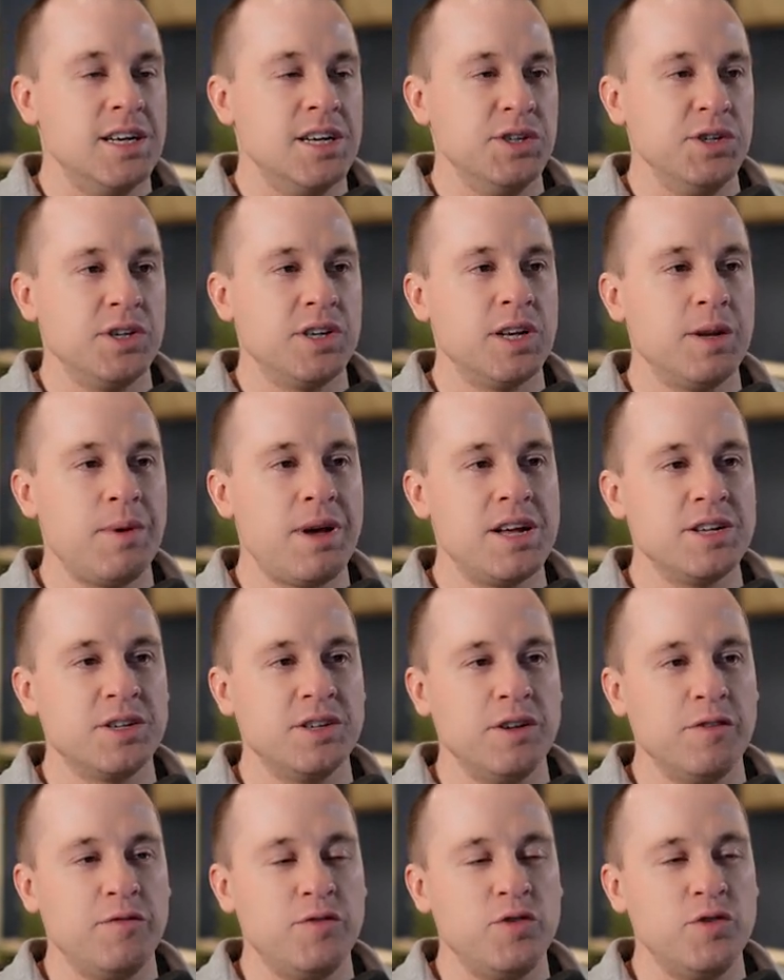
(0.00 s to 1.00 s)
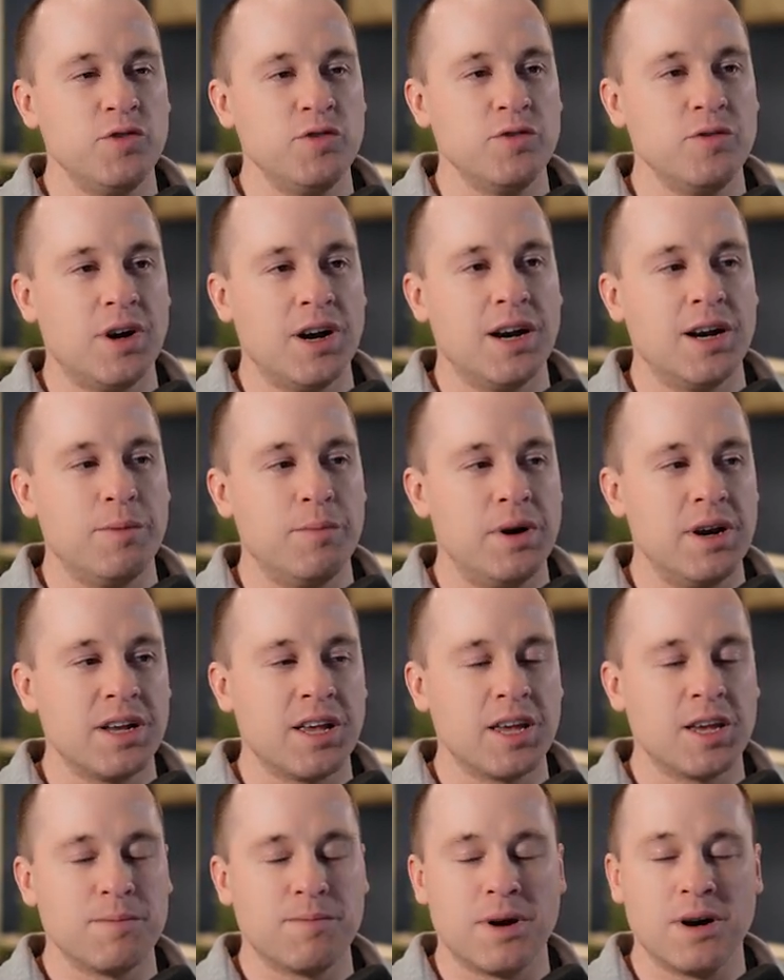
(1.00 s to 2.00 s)
So you can imagine if you are
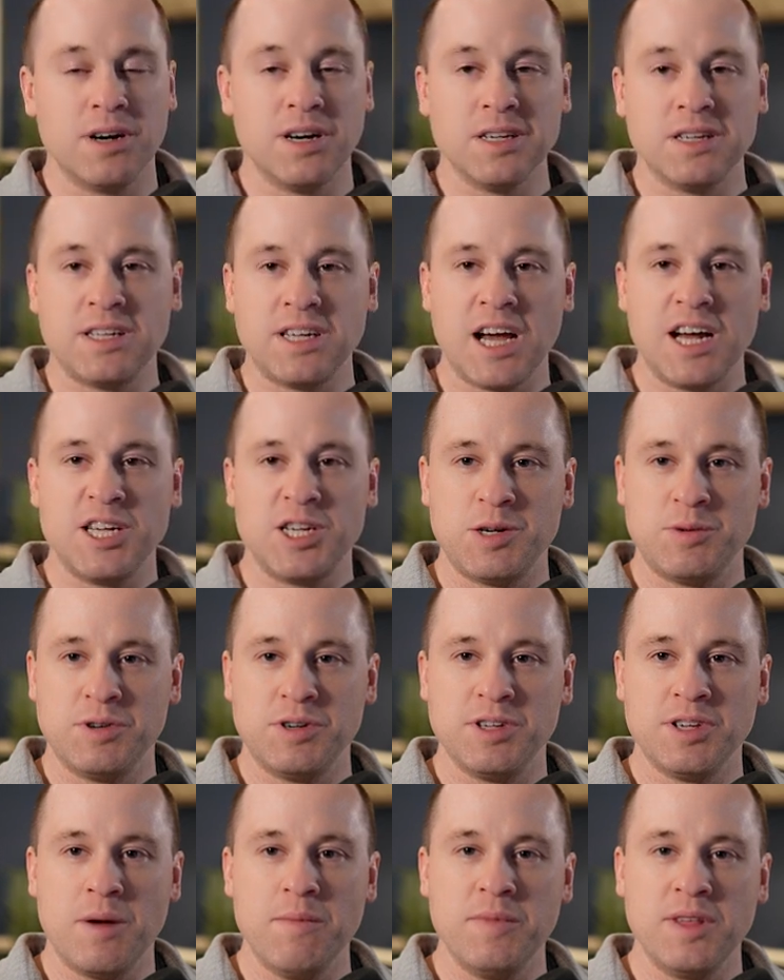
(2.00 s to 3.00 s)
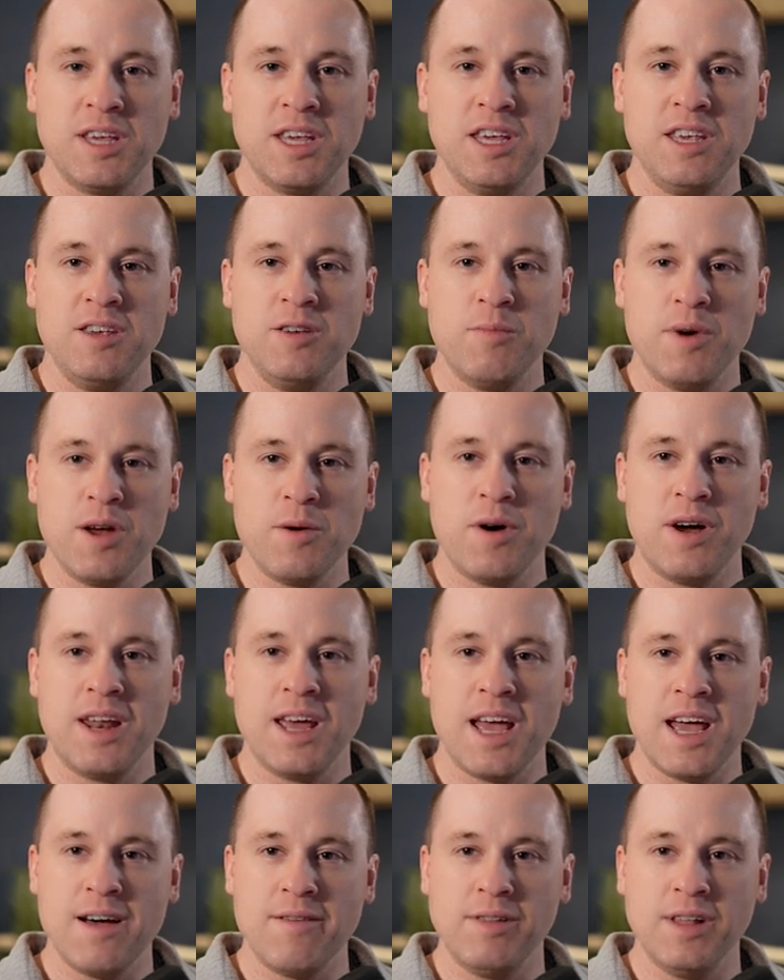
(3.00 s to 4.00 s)
breaking apart a statue or something, you might want to
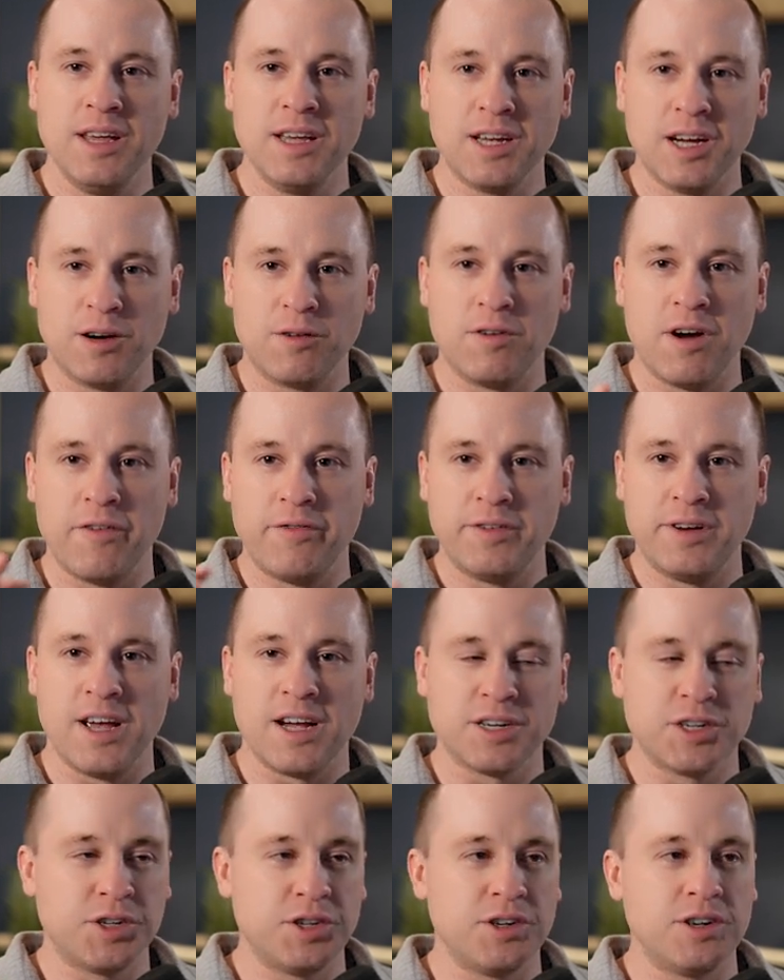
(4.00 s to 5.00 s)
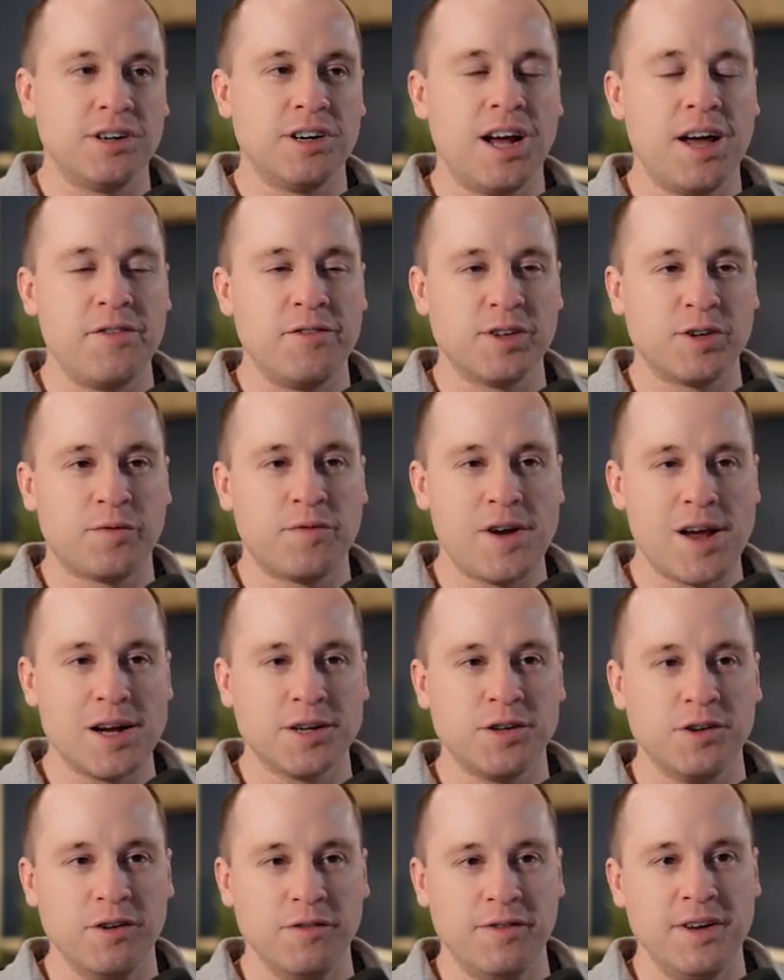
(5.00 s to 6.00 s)
have like a rough texture on those
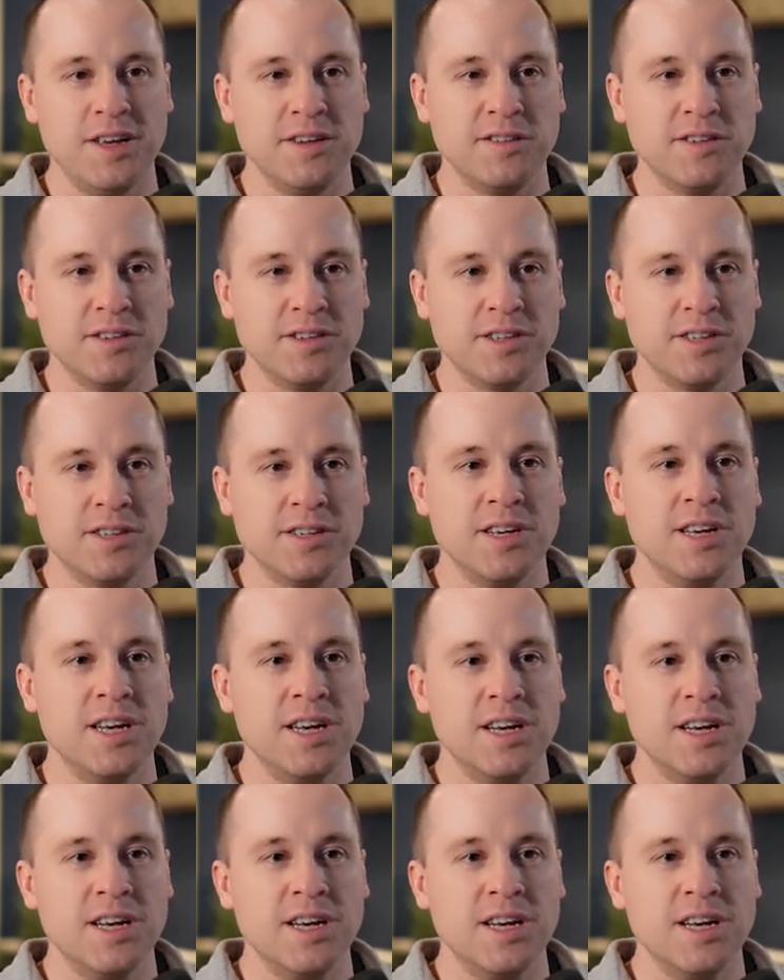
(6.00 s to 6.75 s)
fractured faces.